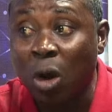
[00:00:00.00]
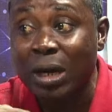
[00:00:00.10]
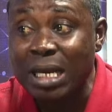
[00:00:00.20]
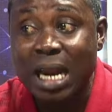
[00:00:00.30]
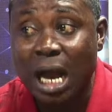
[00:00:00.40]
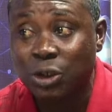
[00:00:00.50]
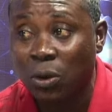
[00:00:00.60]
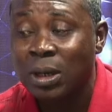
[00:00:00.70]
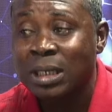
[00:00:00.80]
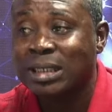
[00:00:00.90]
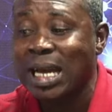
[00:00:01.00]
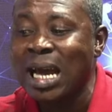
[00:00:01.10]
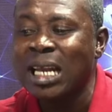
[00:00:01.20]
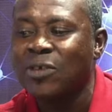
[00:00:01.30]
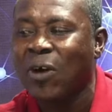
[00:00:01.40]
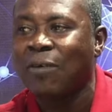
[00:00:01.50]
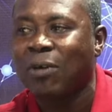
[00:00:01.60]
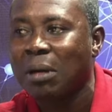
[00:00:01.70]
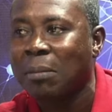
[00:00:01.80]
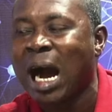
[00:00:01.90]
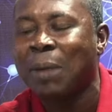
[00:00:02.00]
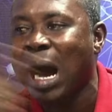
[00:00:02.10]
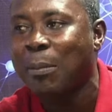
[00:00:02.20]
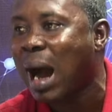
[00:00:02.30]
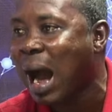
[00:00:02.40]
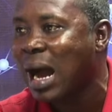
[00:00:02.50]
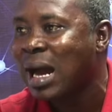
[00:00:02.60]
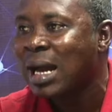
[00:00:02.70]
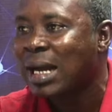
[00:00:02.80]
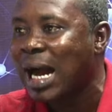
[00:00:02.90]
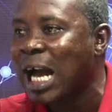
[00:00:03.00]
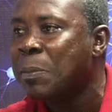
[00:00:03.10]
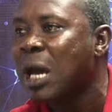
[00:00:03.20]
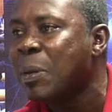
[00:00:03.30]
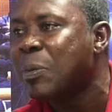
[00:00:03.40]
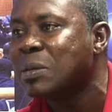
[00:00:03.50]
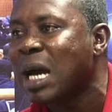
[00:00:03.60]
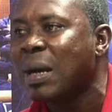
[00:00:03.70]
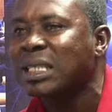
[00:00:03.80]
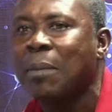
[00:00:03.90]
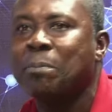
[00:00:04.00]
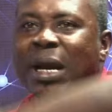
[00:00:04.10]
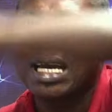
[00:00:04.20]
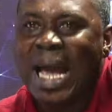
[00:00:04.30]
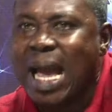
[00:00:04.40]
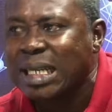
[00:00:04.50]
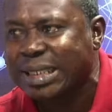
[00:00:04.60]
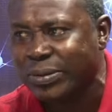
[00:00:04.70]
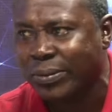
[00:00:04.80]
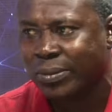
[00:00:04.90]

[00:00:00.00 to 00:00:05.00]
in Yanasano, say anything for Mahama, MPP, a best break the 8, no,